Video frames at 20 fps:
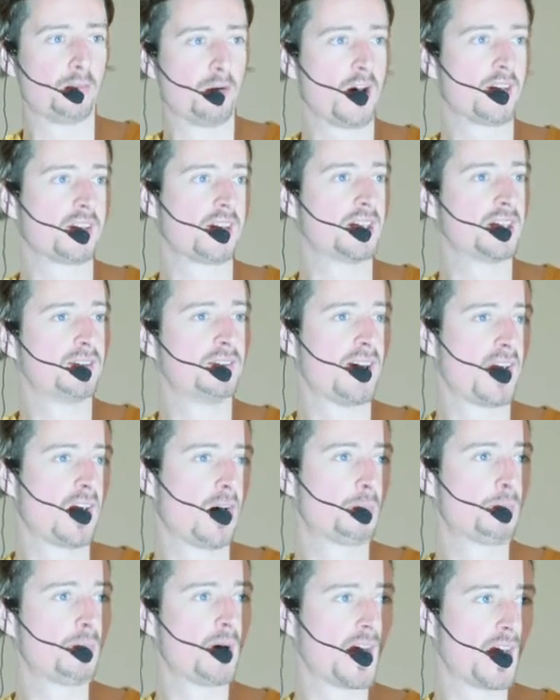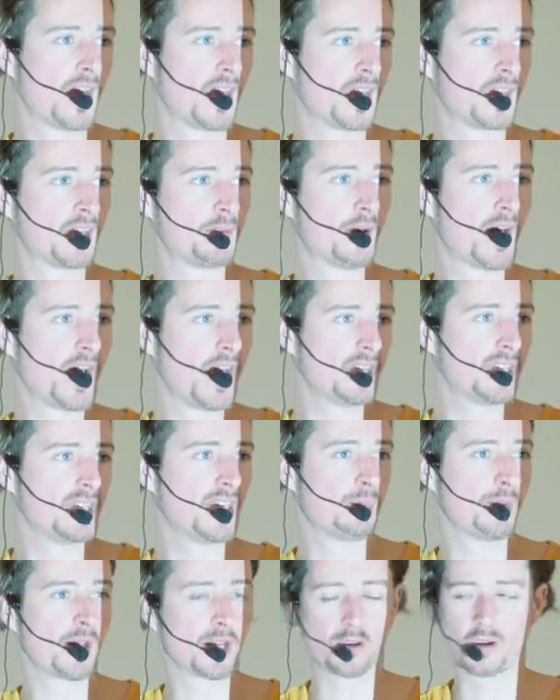further develop my, my
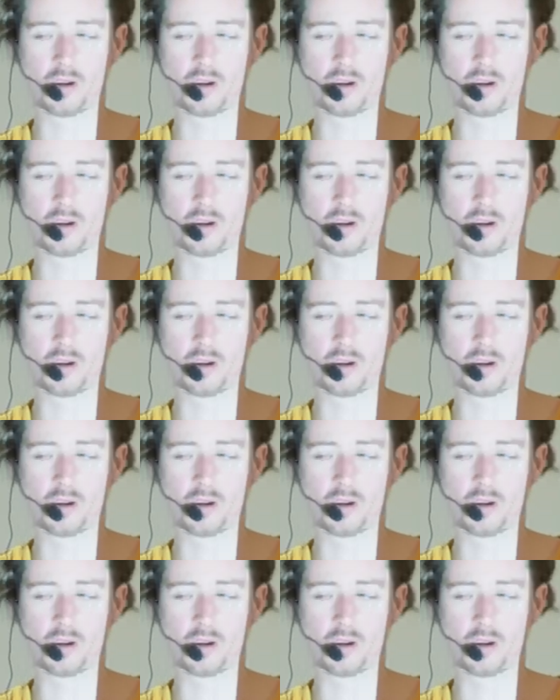idea, my